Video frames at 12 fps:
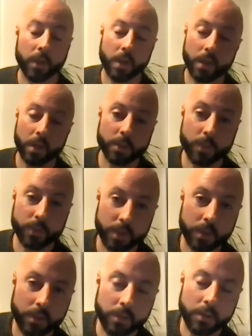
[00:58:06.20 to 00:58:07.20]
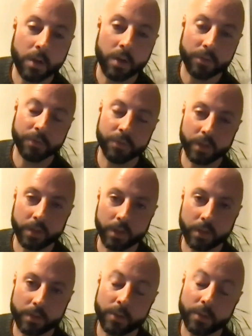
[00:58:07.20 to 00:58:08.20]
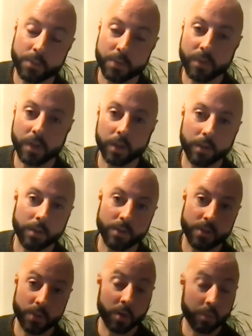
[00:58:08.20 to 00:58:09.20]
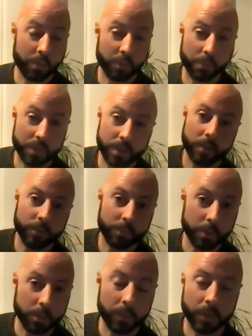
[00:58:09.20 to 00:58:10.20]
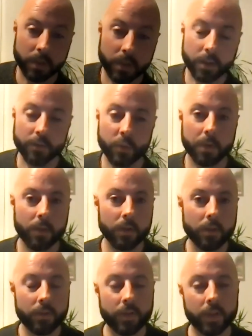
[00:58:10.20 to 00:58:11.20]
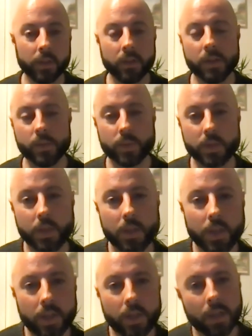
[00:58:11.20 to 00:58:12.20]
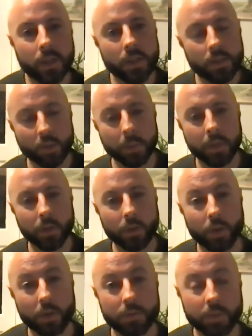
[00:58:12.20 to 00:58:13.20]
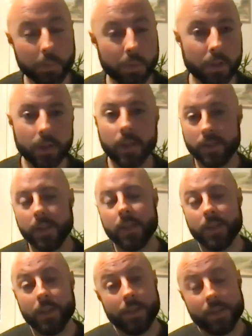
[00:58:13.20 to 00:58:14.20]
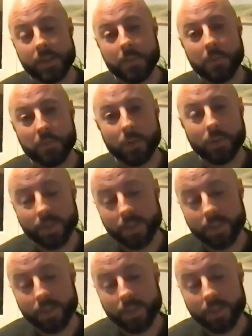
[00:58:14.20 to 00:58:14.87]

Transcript: and, and I suppose you, you often find that in terms of archaeology, so I remember it myself, people being kind of appalled at the fact that this was, you know, being uncovered. But at the end, like I said before,